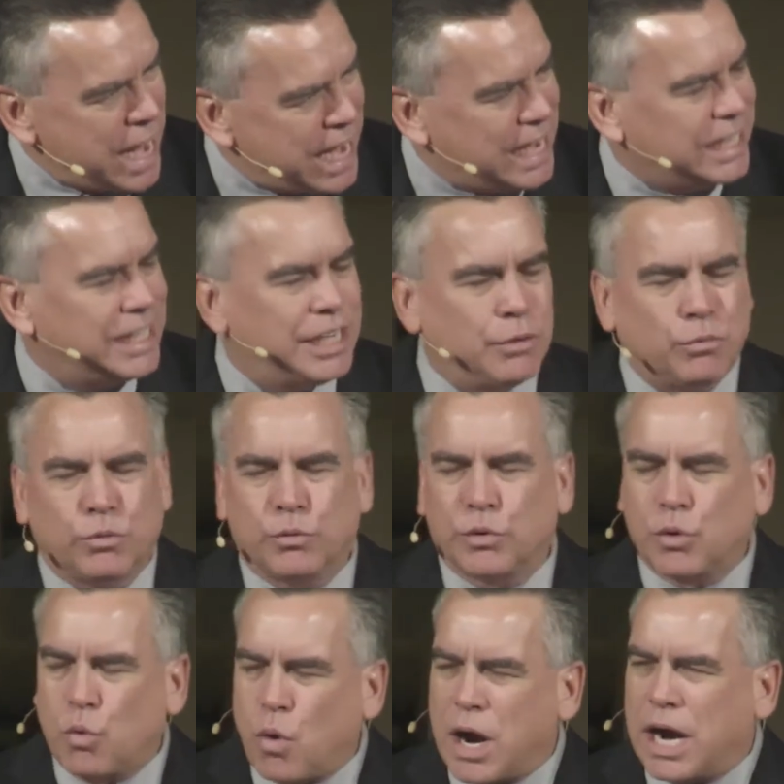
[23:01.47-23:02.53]
pain, and it will
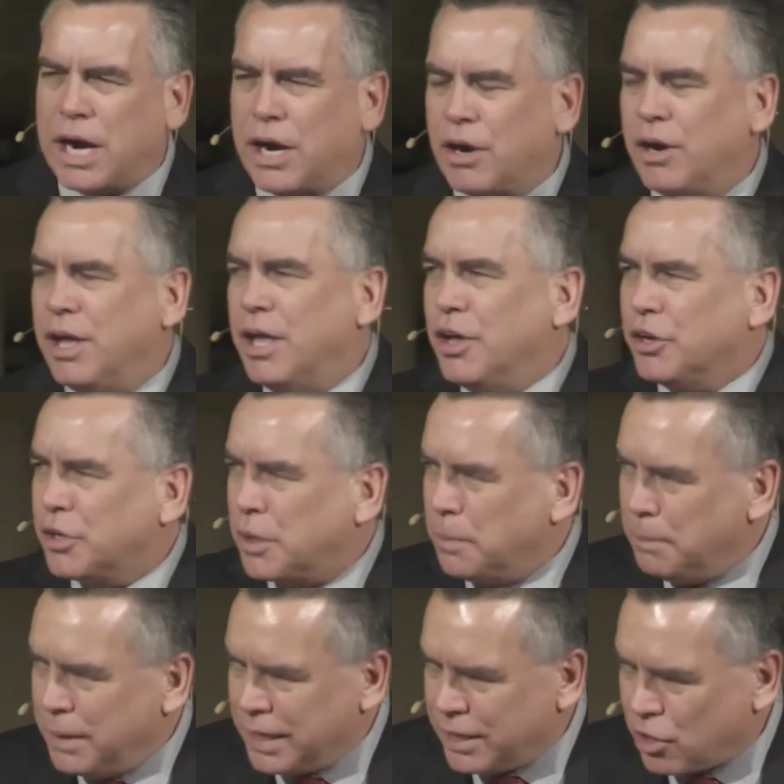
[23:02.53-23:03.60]
require
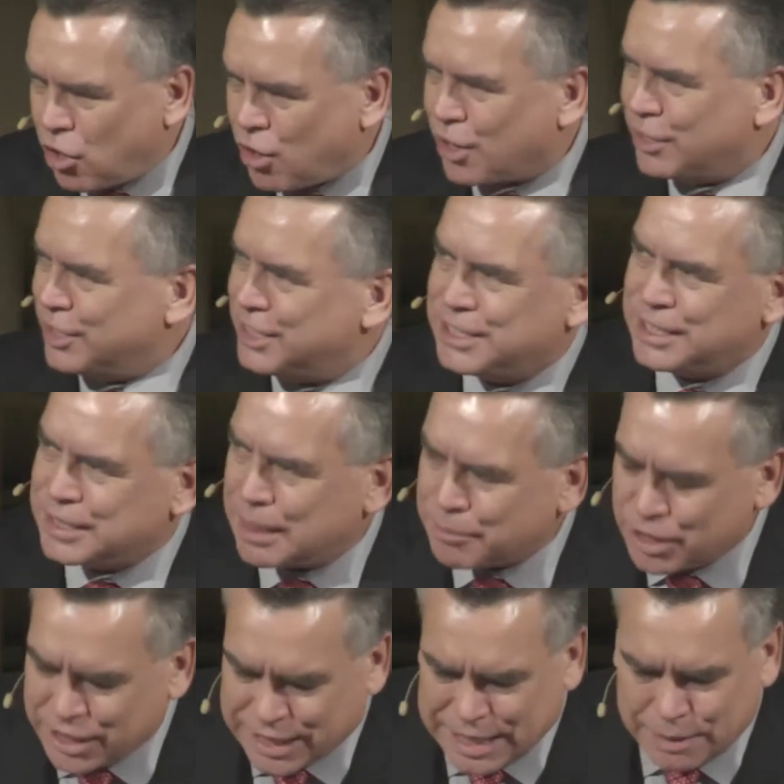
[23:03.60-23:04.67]
committed heart that says, I'm
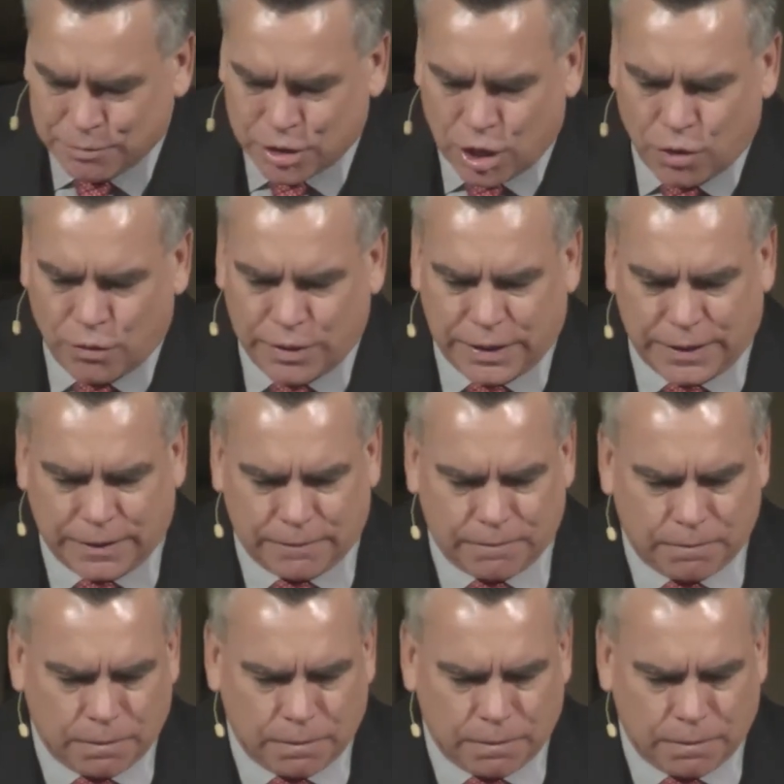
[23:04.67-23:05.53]
going to keep going.